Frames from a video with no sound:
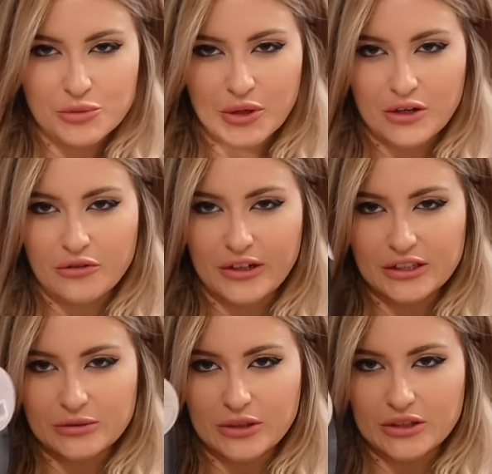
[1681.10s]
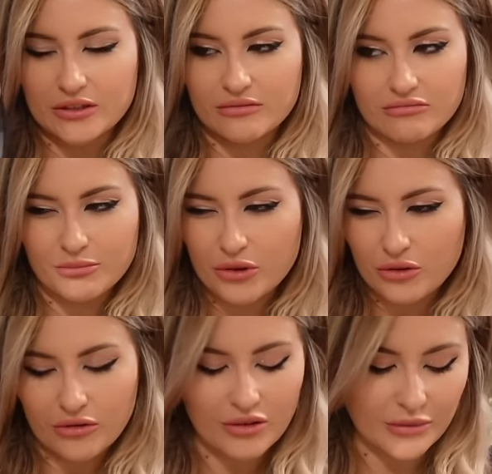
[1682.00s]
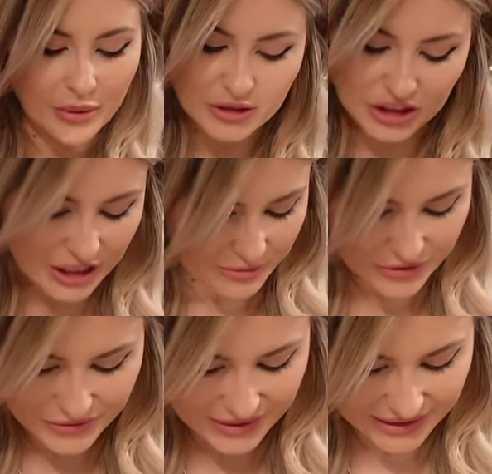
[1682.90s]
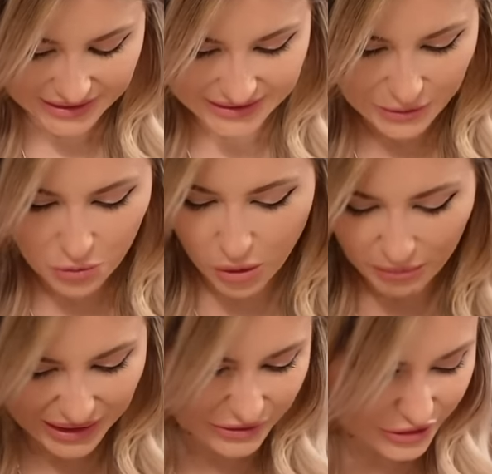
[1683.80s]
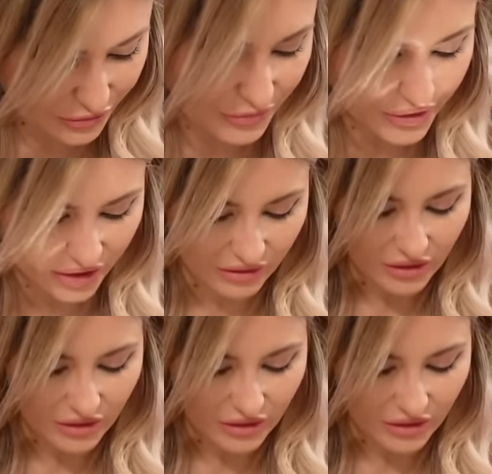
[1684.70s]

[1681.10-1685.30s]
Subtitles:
a perfect one. Proper cheap as well, like I say, £1 something.